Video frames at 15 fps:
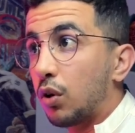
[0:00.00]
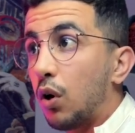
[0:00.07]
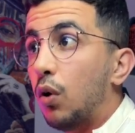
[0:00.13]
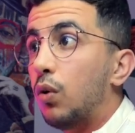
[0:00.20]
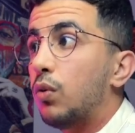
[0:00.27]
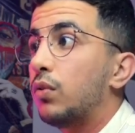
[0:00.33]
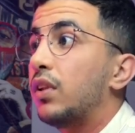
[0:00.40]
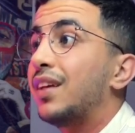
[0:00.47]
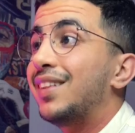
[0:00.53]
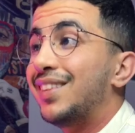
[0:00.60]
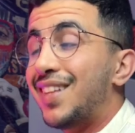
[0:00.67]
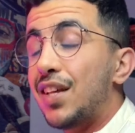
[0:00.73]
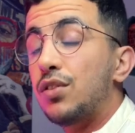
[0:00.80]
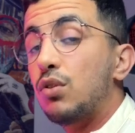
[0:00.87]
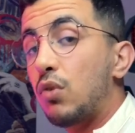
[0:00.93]
code,
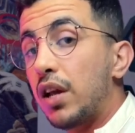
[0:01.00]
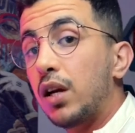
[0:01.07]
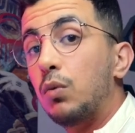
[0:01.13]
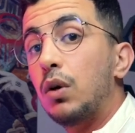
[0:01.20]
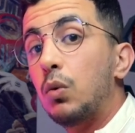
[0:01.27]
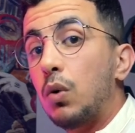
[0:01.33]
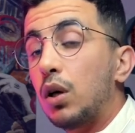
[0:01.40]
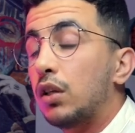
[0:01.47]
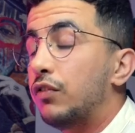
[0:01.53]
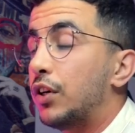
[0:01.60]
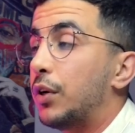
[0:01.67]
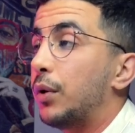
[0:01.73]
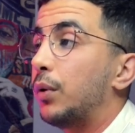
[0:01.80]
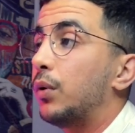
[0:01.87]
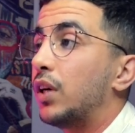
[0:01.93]
this trick will work for
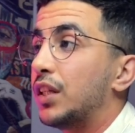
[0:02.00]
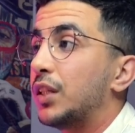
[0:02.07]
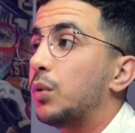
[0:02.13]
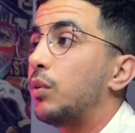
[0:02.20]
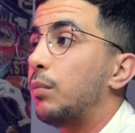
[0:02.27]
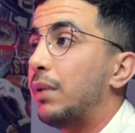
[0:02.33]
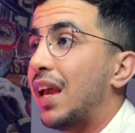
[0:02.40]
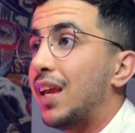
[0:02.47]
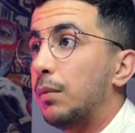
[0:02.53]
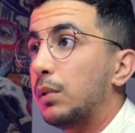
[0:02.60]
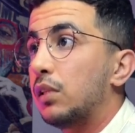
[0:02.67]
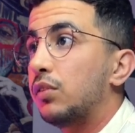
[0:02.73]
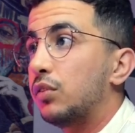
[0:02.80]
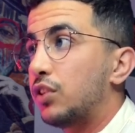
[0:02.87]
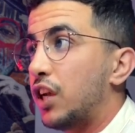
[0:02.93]
you and you will be able
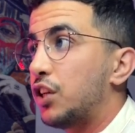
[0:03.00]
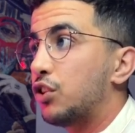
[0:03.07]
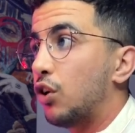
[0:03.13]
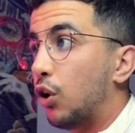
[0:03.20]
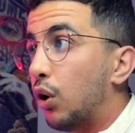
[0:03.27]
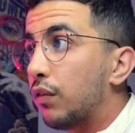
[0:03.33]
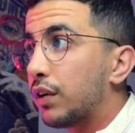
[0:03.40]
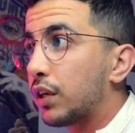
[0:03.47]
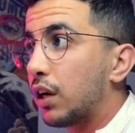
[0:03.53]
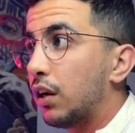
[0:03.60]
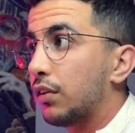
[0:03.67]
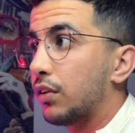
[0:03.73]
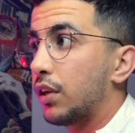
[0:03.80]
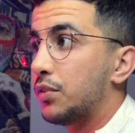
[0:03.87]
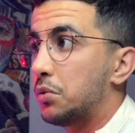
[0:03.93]
to change the hover
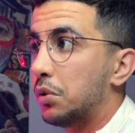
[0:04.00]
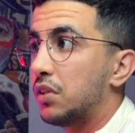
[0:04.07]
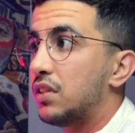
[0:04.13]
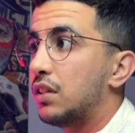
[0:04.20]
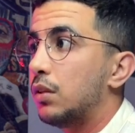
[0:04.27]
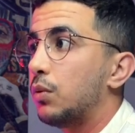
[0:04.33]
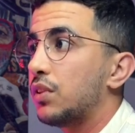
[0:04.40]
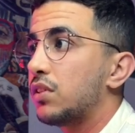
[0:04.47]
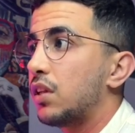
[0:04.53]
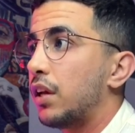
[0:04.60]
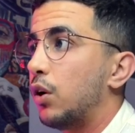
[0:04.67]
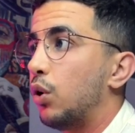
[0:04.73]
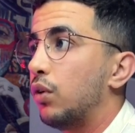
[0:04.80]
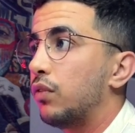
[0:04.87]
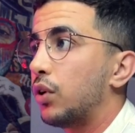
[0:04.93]
color. As you can see, once I
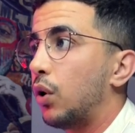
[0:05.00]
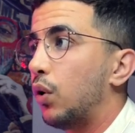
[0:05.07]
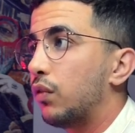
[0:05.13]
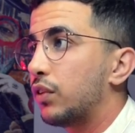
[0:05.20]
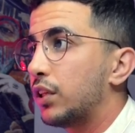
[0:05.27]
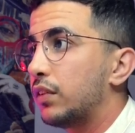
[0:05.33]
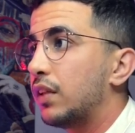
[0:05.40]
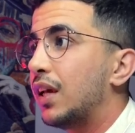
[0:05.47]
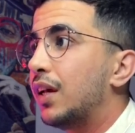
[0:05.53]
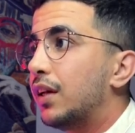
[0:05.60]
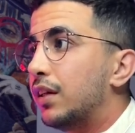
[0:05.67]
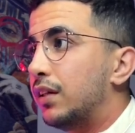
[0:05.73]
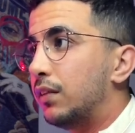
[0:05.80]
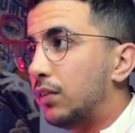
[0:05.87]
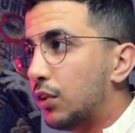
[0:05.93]
hover over it,
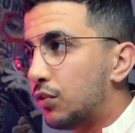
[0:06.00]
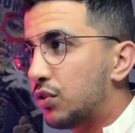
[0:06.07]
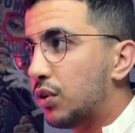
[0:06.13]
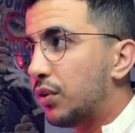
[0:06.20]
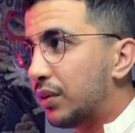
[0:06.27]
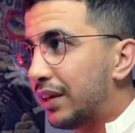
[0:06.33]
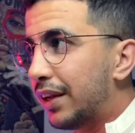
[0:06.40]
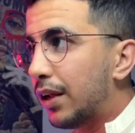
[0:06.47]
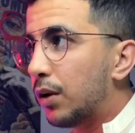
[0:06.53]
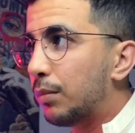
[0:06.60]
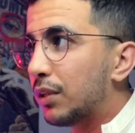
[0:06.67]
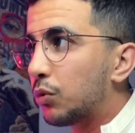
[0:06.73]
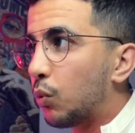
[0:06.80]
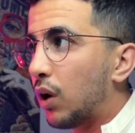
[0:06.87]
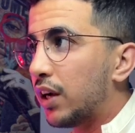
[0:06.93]
it did turn a little
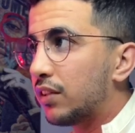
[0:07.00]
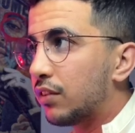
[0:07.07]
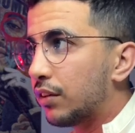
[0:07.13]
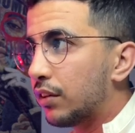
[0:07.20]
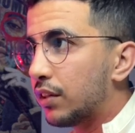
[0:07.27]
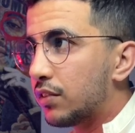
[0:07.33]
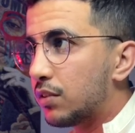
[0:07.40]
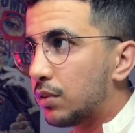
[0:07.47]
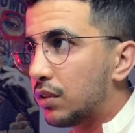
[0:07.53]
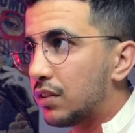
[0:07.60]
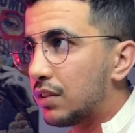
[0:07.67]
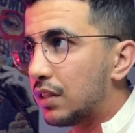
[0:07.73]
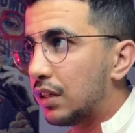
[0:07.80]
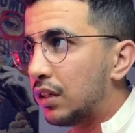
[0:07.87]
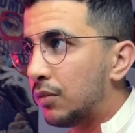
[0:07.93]
bit whiter, as you can
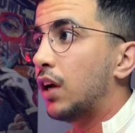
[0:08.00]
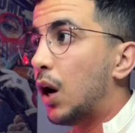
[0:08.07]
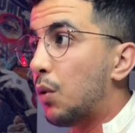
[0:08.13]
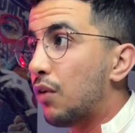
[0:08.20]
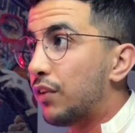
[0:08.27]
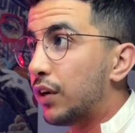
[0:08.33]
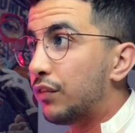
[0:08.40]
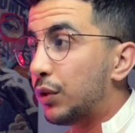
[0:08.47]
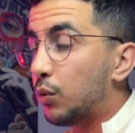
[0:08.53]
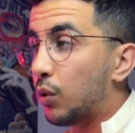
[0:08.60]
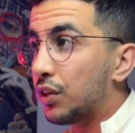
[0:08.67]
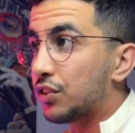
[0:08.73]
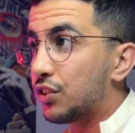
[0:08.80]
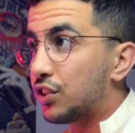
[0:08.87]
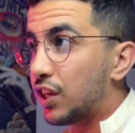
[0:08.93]
see. However, if you
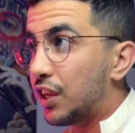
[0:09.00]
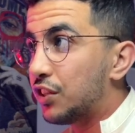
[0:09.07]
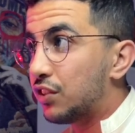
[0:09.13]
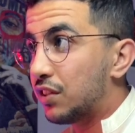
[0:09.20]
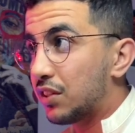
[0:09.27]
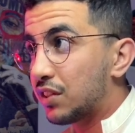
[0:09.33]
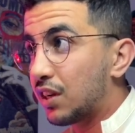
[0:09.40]
want to change this